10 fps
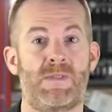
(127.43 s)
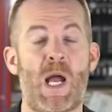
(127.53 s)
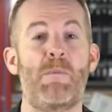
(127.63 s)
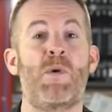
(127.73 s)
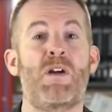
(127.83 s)

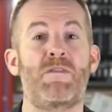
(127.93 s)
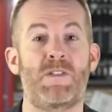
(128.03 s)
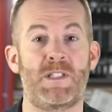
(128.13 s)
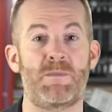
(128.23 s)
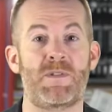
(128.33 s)
I'm Mark
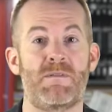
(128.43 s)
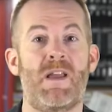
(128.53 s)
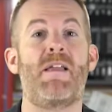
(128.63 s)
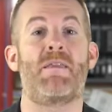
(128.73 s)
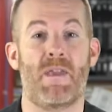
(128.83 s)
Phillips,
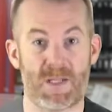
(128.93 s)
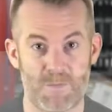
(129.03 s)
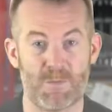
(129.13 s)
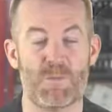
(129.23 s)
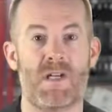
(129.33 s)
and
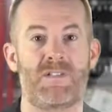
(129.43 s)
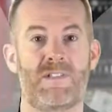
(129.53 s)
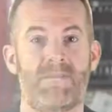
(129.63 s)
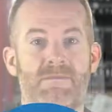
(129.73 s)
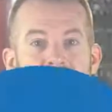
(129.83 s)
thanks for watching.